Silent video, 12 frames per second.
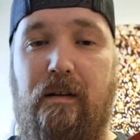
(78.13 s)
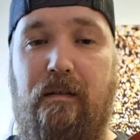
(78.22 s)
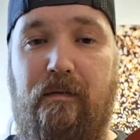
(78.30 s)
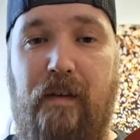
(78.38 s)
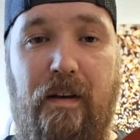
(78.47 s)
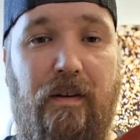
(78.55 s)

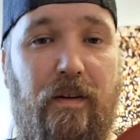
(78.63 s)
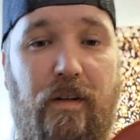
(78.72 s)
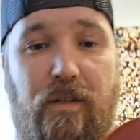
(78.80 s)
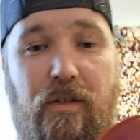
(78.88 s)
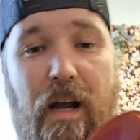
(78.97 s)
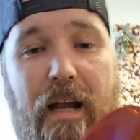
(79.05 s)
Fender
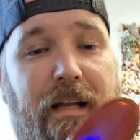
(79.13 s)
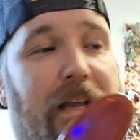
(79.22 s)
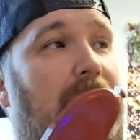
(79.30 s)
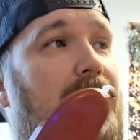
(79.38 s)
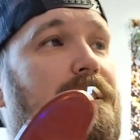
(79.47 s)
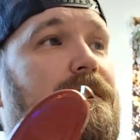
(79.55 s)

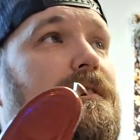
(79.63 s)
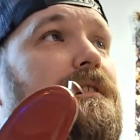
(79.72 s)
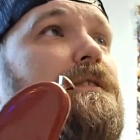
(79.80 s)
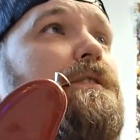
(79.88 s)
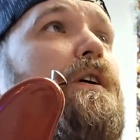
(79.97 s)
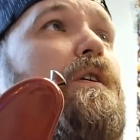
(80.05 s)

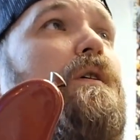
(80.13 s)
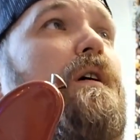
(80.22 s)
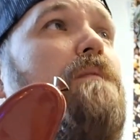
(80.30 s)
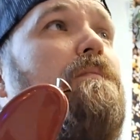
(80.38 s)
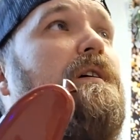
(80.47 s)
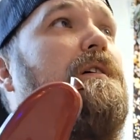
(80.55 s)
Stratocaster. No
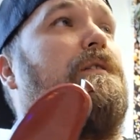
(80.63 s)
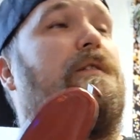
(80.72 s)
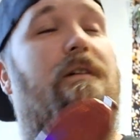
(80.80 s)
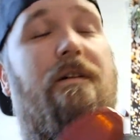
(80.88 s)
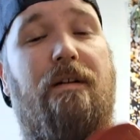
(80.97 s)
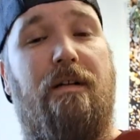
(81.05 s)

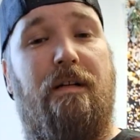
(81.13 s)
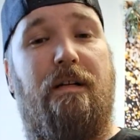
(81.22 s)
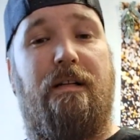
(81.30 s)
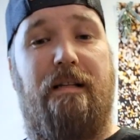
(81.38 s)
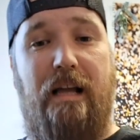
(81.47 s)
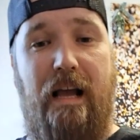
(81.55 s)
humbucker.
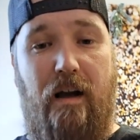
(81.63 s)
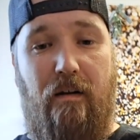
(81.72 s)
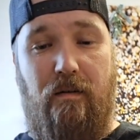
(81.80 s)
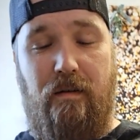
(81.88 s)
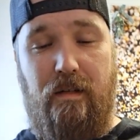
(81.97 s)
Now,